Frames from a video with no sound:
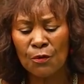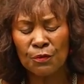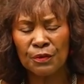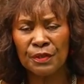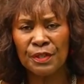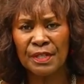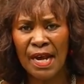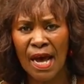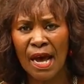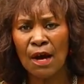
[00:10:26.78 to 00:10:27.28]

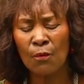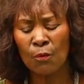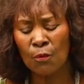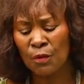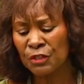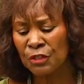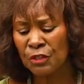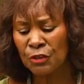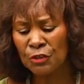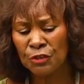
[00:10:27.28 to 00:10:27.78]
now
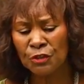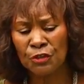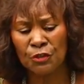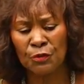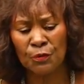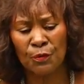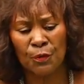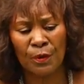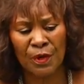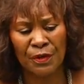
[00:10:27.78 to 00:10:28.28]
what do you
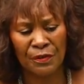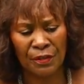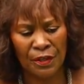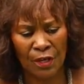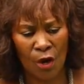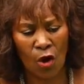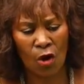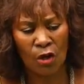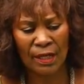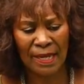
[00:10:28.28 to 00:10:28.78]
do with
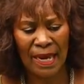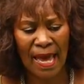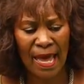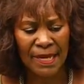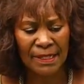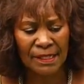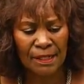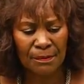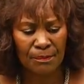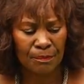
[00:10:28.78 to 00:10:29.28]
the
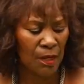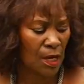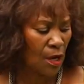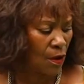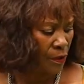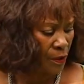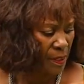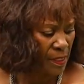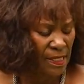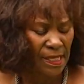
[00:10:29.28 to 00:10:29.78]
oleander
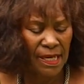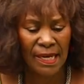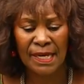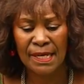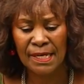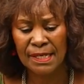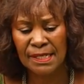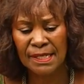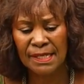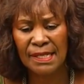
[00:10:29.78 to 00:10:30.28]
plant
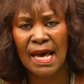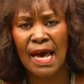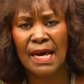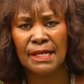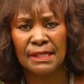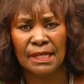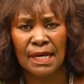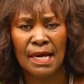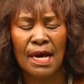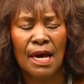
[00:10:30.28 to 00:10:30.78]
is that
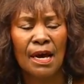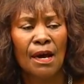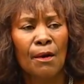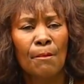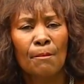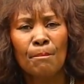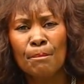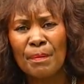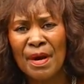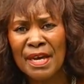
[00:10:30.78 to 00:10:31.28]

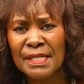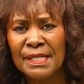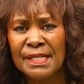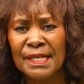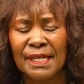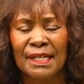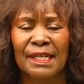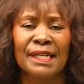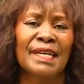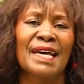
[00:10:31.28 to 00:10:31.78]

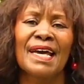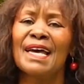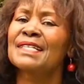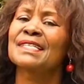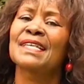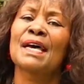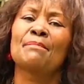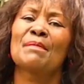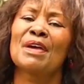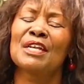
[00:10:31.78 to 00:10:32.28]
basically, as
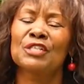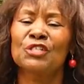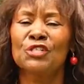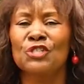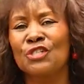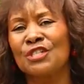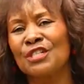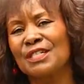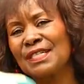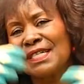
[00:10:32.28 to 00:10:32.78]
I
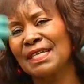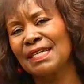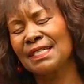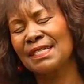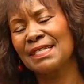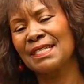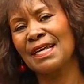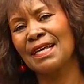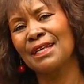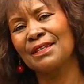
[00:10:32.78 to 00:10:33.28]
mentioned,
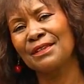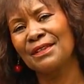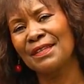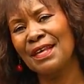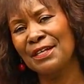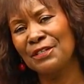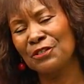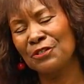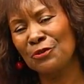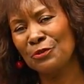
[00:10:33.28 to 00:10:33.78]
is that
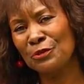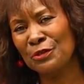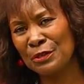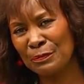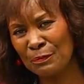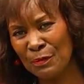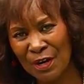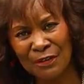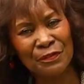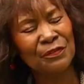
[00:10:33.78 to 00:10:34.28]
they do
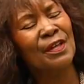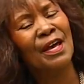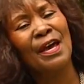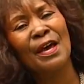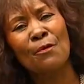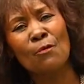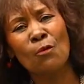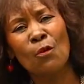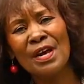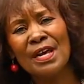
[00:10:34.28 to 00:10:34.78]
spread
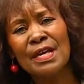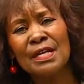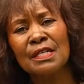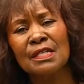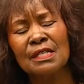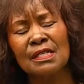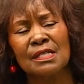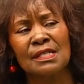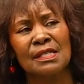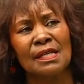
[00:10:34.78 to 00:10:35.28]
their
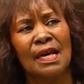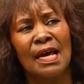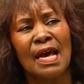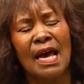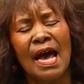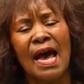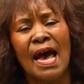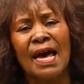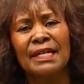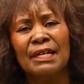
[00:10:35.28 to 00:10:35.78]
wings.
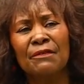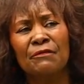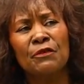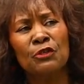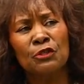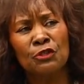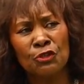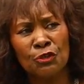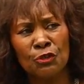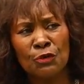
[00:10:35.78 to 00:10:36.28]
And if
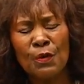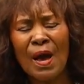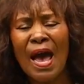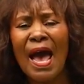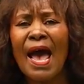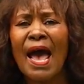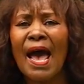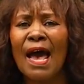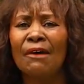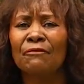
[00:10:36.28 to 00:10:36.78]
you do
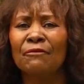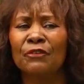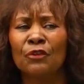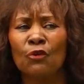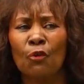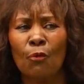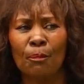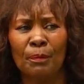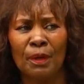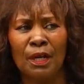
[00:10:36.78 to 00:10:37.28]
have
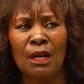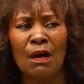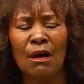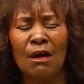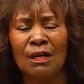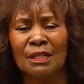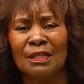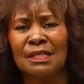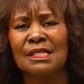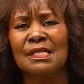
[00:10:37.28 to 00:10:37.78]
your
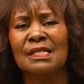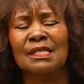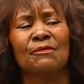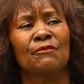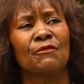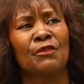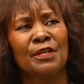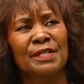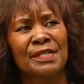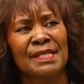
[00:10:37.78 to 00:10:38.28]
plant,
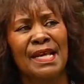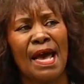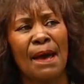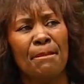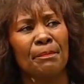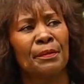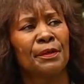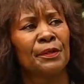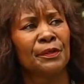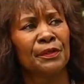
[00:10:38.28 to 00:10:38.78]
for
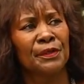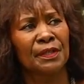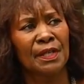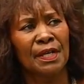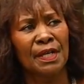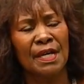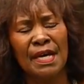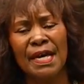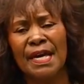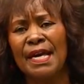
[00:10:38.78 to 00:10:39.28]
example,
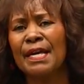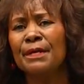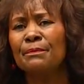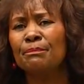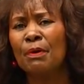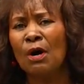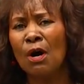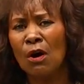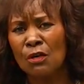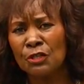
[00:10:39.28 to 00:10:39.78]
in
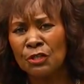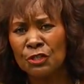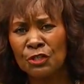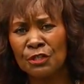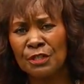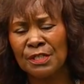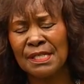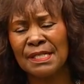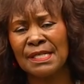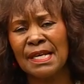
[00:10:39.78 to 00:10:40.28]

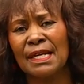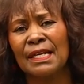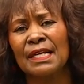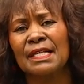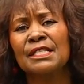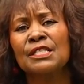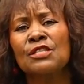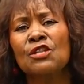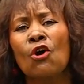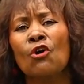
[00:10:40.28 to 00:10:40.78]
partial sun,
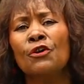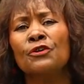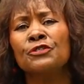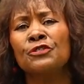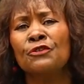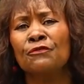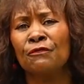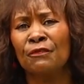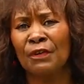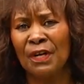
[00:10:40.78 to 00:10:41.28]
it's not going
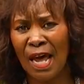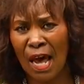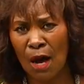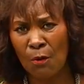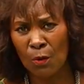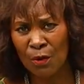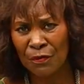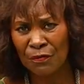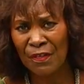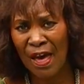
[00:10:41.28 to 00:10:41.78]
to
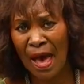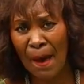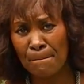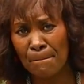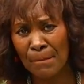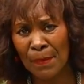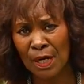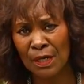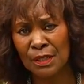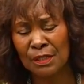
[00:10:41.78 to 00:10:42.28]
flower that
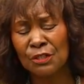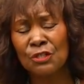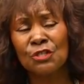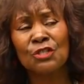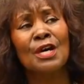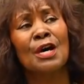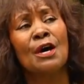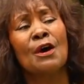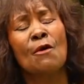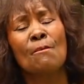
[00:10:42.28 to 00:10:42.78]
much.
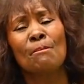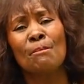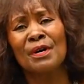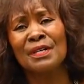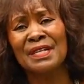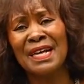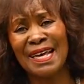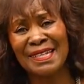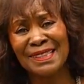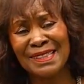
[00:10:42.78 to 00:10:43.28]

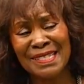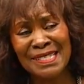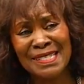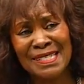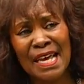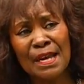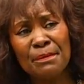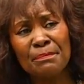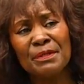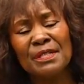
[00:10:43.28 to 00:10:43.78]
But at the
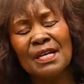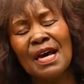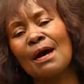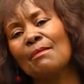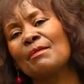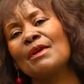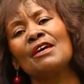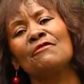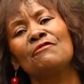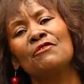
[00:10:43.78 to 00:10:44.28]
same
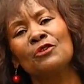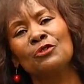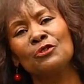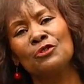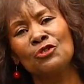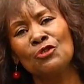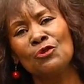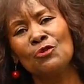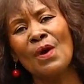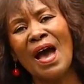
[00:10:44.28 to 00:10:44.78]
time, if you
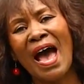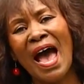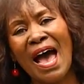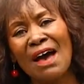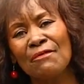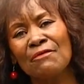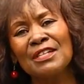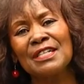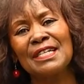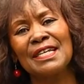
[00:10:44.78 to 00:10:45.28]
do
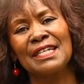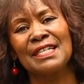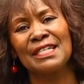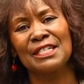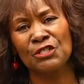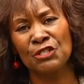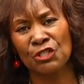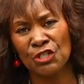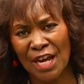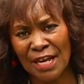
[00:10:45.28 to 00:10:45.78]
have it in a
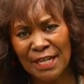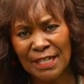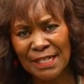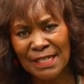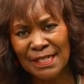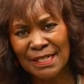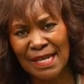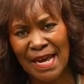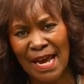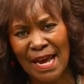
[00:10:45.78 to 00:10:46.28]

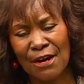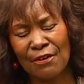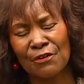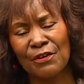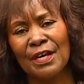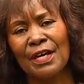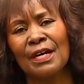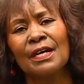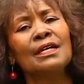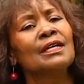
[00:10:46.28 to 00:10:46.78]
shaded
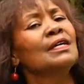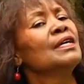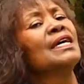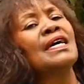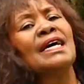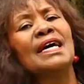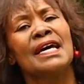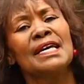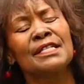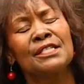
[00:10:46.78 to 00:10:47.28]
area,
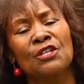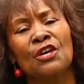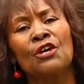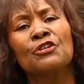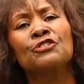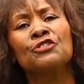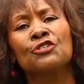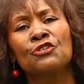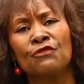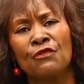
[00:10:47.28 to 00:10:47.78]
it's
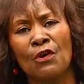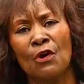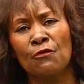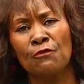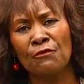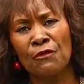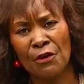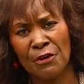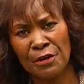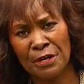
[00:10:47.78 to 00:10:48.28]
going to grow
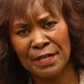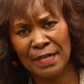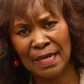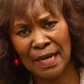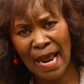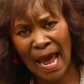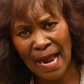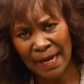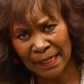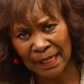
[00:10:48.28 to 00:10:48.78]
very
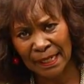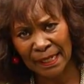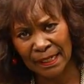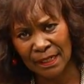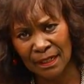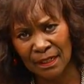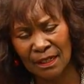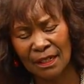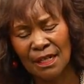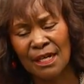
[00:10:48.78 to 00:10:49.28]

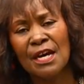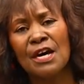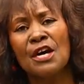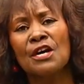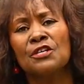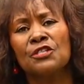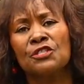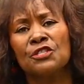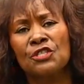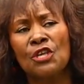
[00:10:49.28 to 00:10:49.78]
lanky.
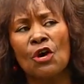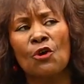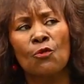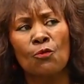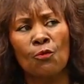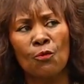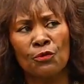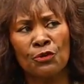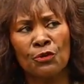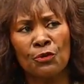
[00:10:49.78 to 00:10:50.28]

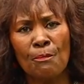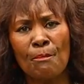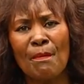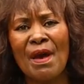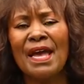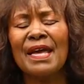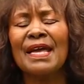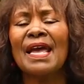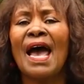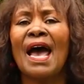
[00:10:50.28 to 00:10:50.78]
So you
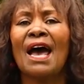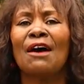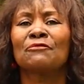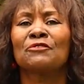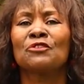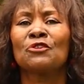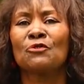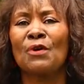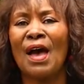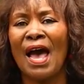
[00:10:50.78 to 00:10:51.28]
may have
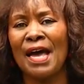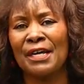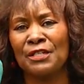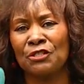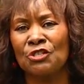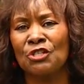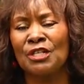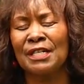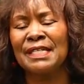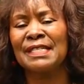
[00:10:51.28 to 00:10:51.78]
to
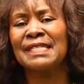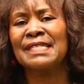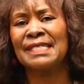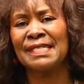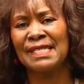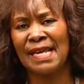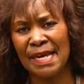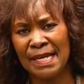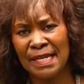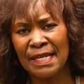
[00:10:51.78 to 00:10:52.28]
actually
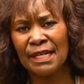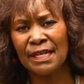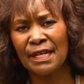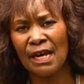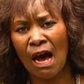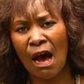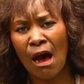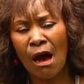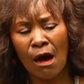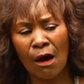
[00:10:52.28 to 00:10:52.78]
stake it
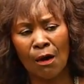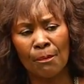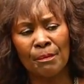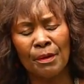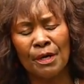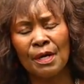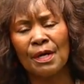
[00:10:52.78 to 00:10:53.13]
up.